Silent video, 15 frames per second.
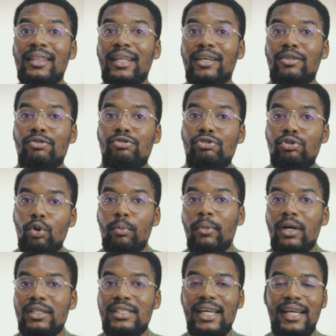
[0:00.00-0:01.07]
Thank you so
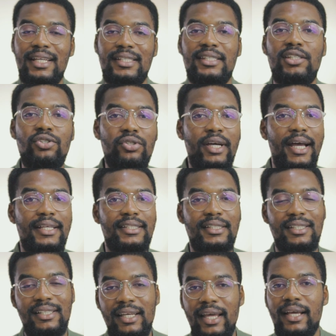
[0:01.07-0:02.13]
much and see you guys
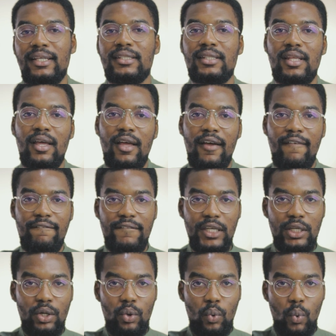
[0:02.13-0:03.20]
in the next
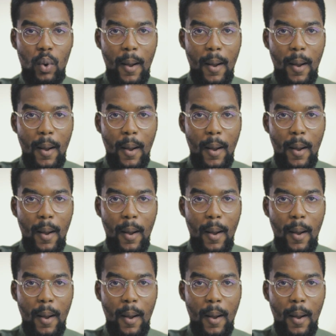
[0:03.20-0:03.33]
video.